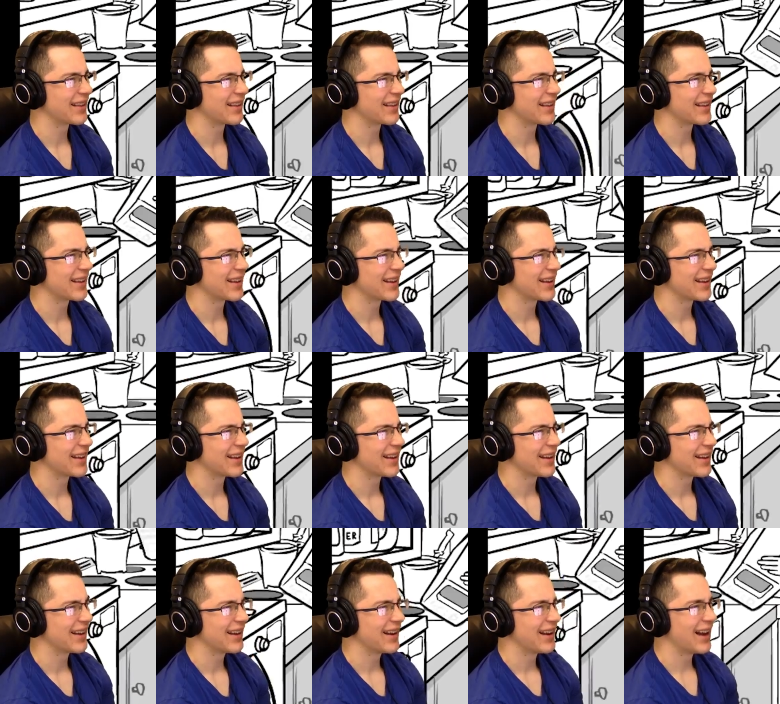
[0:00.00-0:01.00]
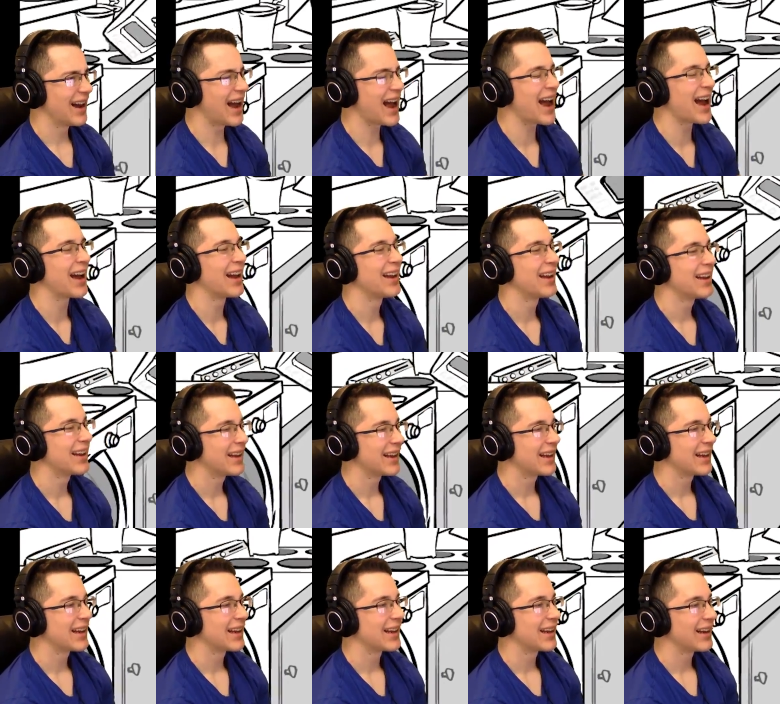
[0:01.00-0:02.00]

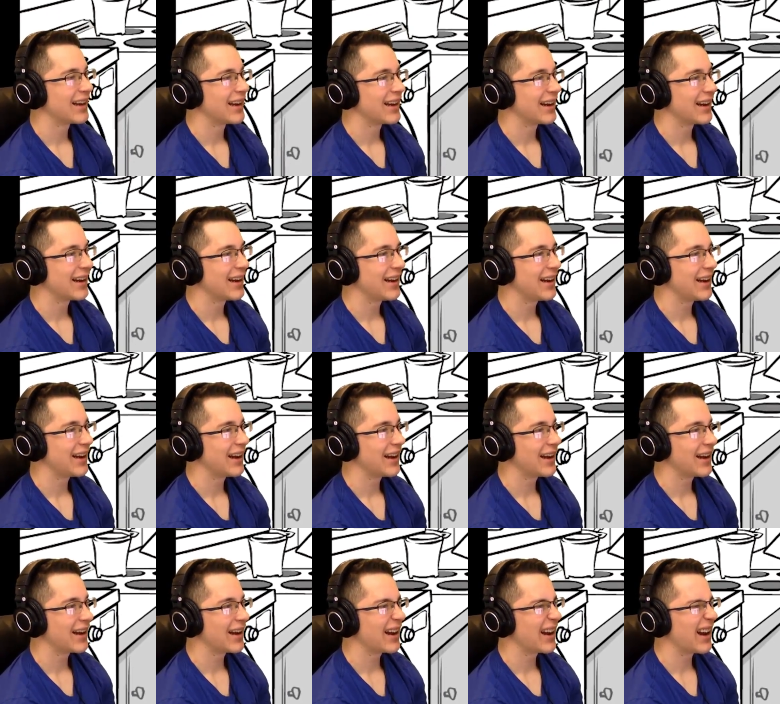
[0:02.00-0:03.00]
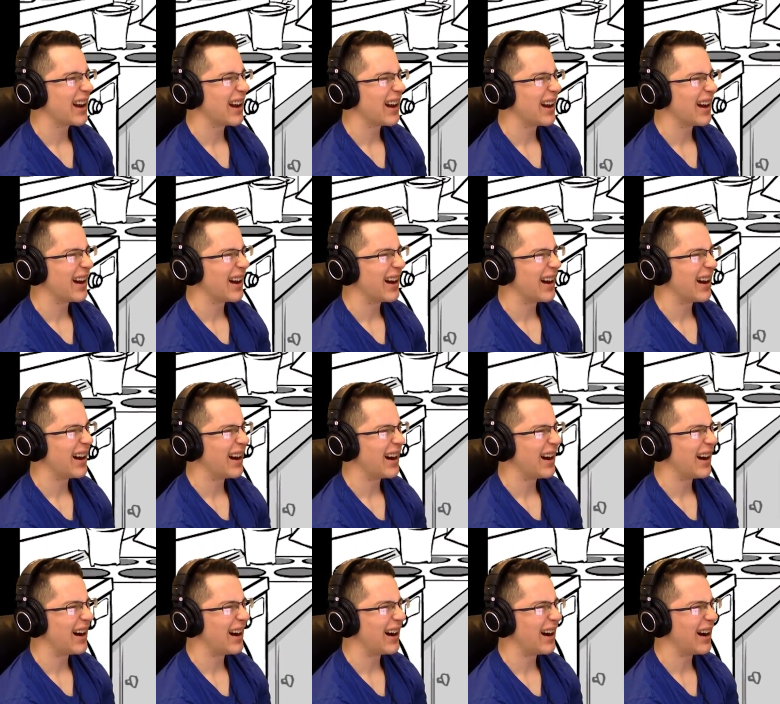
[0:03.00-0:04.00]
[no speech]